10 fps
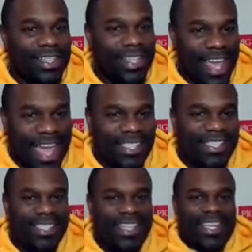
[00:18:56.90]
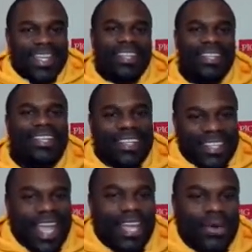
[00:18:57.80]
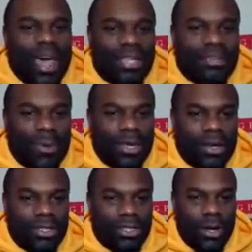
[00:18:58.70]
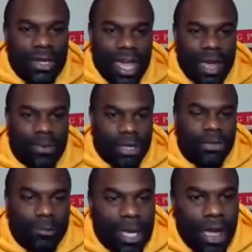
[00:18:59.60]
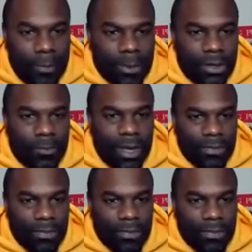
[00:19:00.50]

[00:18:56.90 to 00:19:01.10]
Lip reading: Yes. Thank you guys for being on the show. Cam, can you speak up a little bit?